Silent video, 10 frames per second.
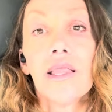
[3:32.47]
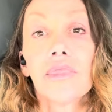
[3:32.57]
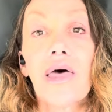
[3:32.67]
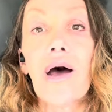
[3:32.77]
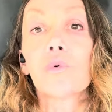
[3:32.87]

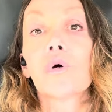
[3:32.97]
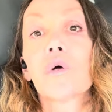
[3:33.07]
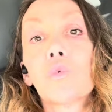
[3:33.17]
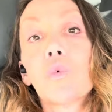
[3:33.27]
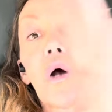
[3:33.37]
that would
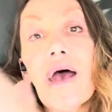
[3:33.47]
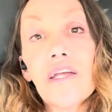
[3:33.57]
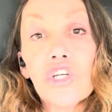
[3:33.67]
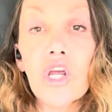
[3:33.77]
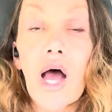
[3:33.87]
have
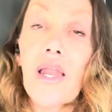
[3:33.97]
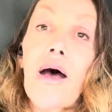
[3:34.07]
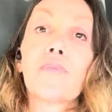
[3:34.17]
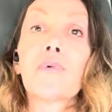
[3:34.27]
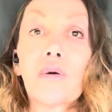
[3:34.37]
way shot
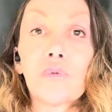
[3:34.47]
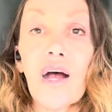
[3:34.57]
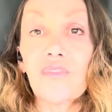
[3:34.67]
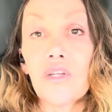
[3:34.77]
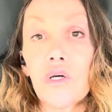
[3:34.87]
up my
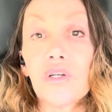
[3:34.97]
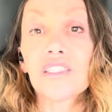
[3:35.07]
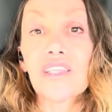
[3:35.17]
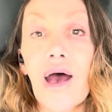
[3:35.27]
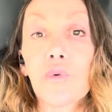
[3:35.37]
revenue,
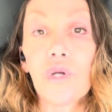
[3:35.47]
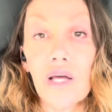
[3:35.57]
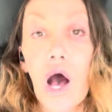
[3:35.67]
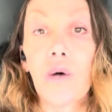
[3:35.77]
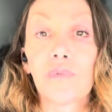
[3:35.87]
because that would
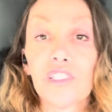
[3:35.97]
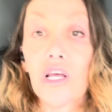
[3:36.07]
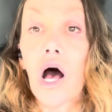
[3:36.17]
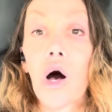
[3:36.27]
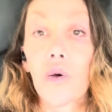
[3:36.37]
have almost
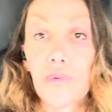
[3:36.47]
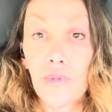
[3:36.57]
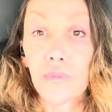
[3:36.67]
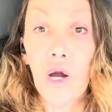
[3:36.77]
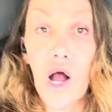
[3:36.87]
all
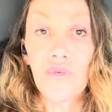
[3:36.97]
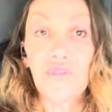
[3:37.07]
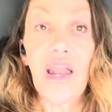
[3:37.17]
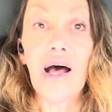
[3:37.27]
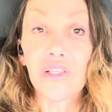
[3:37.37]
been
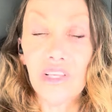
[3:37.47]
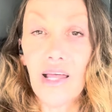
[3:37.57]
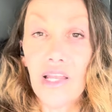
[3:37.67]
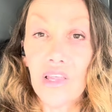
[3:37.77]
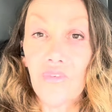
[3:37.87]
profit
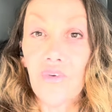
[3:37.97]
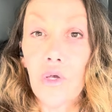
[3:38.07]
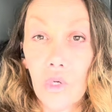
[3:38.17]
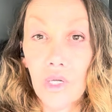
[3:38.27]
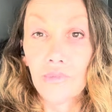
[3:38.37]
outside of the
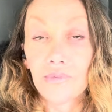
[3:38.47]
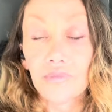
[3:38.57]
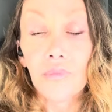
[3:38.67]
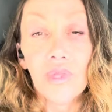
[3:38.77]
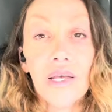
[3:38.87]
fuel.
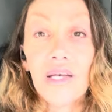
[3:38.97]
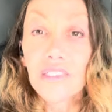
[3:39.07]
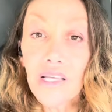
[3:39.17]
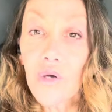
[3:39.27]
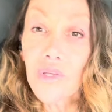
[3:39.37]

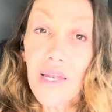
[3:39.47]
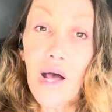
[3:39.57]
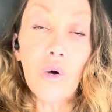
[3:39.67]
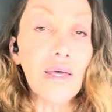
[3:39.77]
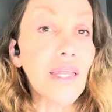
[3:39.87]
So, you
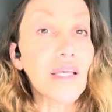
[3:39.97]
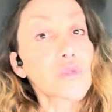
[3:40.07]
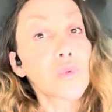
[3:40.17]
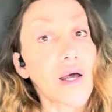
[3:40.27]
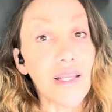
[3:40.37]
know, it
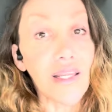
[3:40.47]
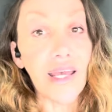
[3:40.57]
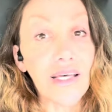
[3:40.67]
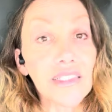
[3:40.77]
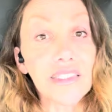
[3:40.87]
is what it
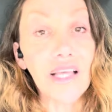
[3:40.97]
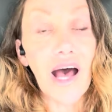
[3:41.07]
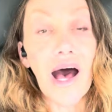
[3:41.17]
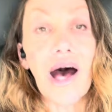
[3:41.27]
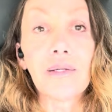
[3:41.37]
is.
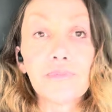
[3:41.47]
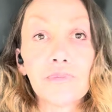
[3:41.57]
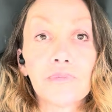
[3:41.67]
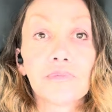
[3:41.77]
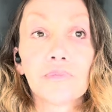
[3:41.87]
I
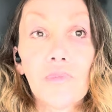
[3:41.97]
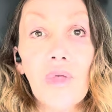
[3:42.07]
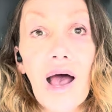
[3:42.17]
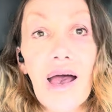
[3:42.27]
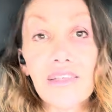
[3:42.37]

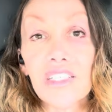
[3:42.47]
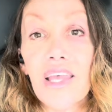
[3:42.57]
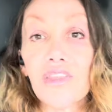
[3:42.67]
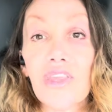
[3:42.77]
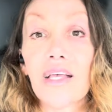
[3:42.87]

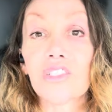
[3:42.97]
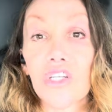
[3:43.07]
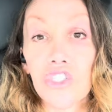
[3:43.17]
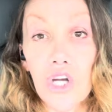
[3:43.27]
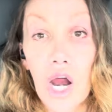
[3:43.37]
see things are
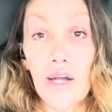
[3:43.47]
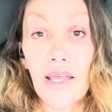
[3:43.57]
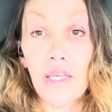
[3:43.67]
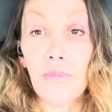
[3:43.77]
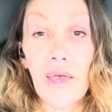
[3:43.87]

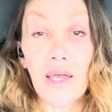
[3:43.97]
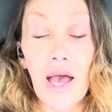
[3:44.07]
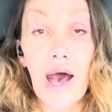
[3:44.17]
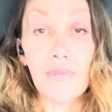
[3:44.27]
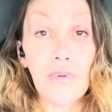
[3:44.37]
starting to pick
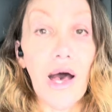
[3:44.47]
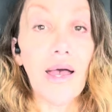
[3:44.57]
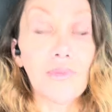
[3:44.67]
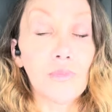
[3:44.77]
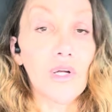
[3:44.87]
up.
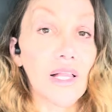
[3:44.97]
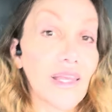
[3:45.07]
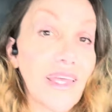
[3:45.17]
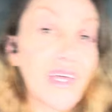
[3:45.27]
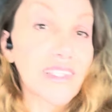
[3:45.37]
I'm
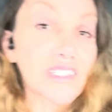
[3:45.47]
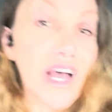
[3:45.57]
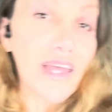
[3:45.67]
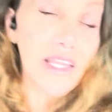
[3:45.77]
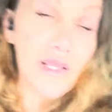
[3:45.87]
really
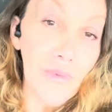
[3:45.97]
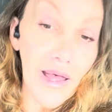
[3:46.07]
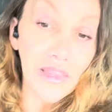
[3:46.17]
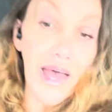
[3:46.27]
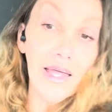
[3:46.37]
excited
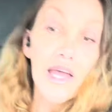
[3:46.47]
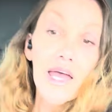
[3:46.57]
about that.